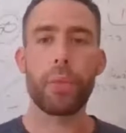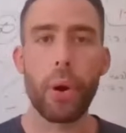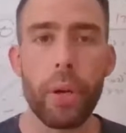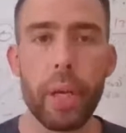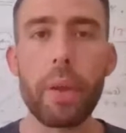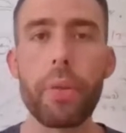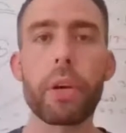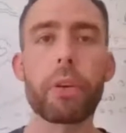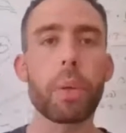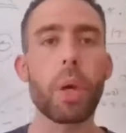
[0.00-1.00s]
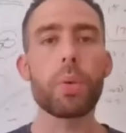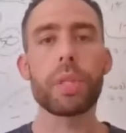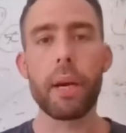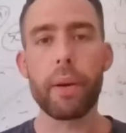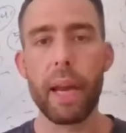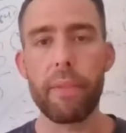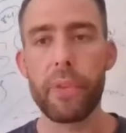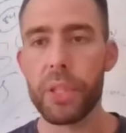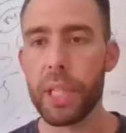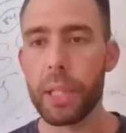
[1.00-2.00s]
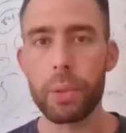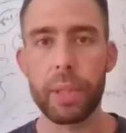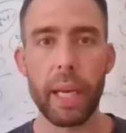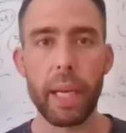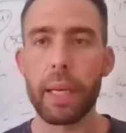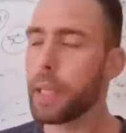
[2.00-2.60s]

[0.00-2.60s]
30 Ethereum goes out every single day.